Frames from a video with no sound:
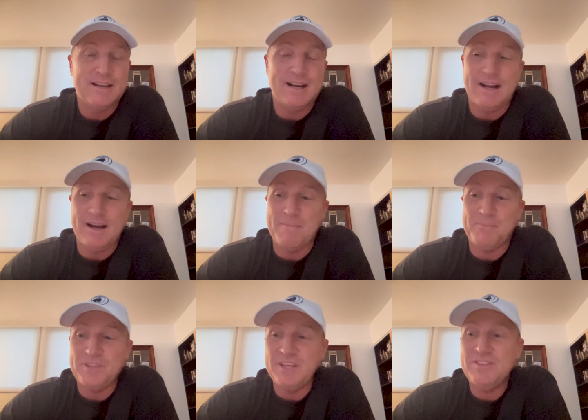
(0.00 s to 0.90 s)

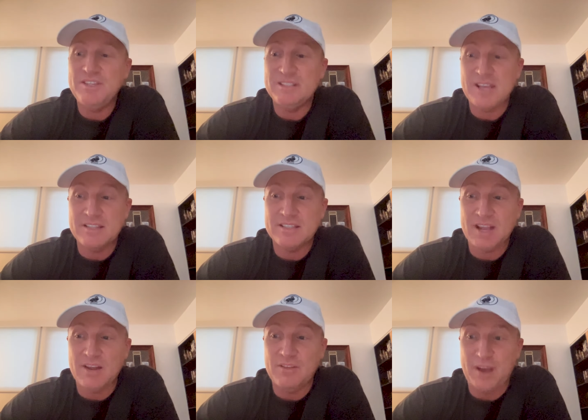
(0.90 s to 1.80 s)
This Test
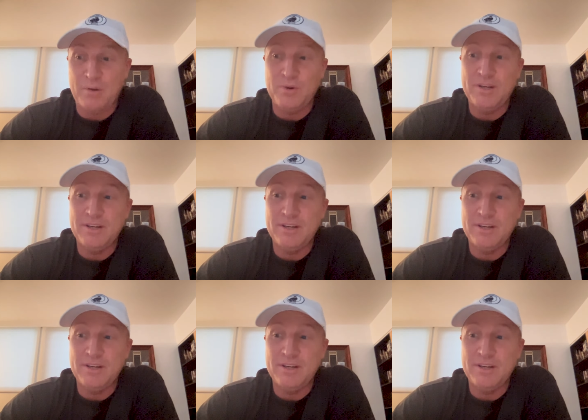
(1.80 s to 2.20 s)
that they were in,